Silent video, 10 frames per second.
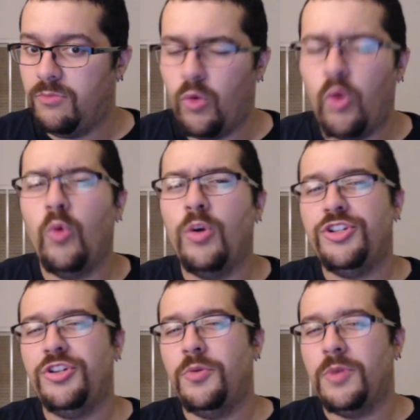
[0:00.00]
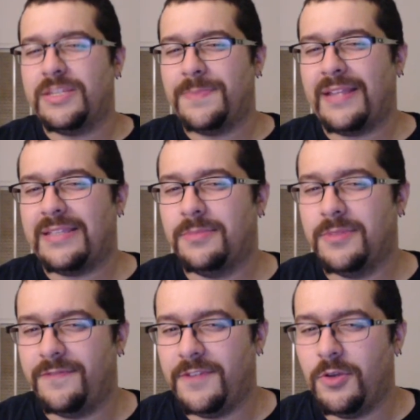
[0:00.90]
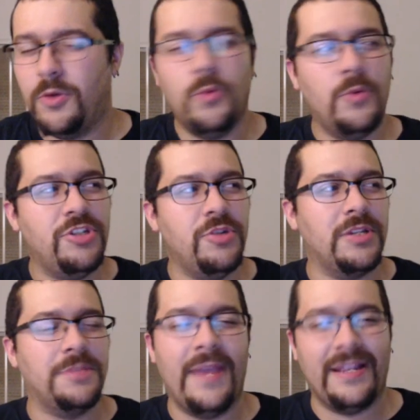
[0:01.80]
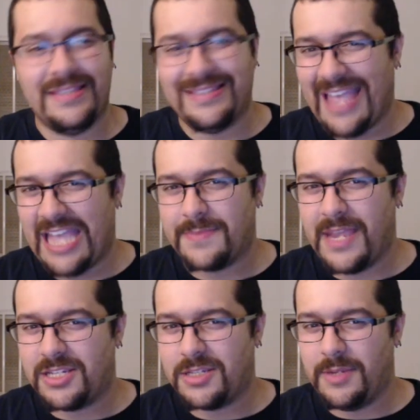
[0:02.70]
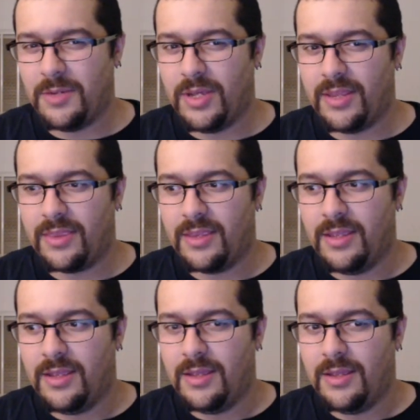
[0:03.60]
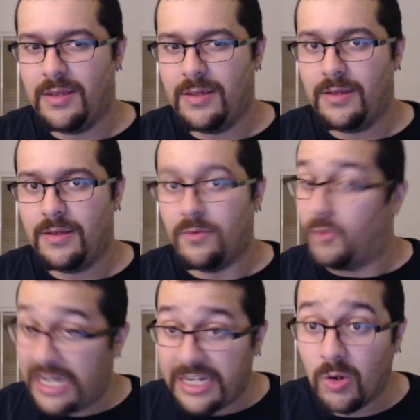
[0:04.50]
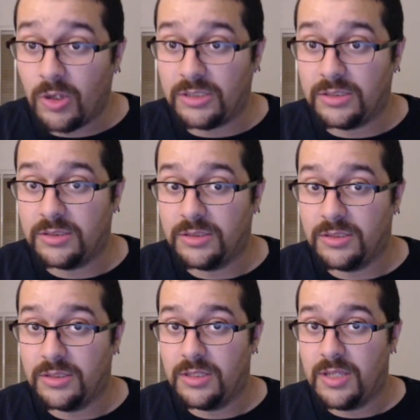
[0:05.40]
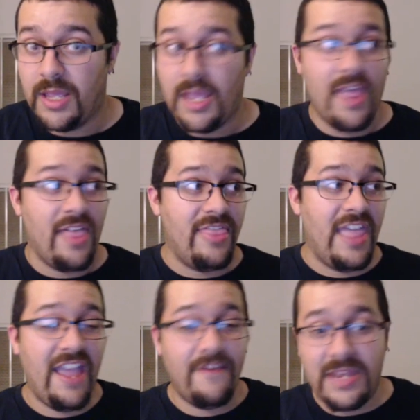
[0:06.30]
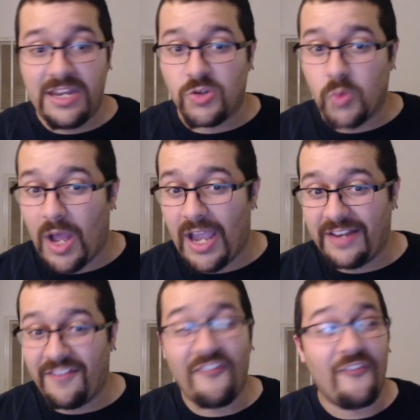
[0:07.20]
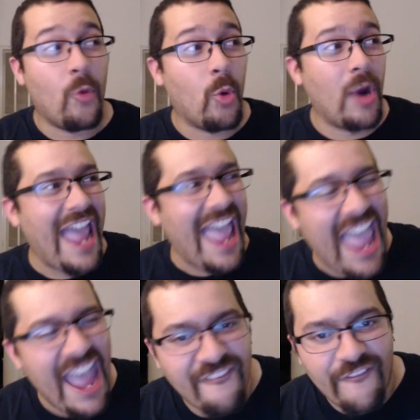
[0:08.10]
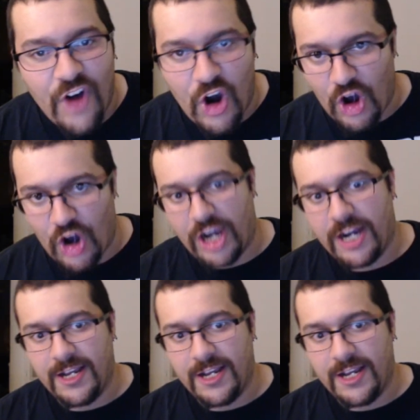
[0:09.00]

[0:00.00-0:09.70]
who would you expect his last match to be with? Randy Orton. They have been entwined forever.